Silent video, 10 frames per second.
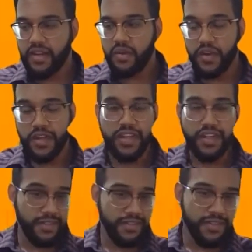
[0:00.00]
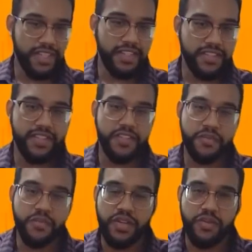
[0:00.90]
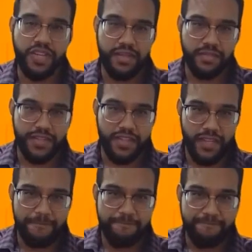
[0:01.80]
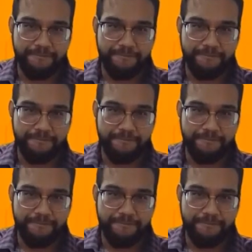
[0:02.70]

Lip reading: were gonna lead to this point where I am today.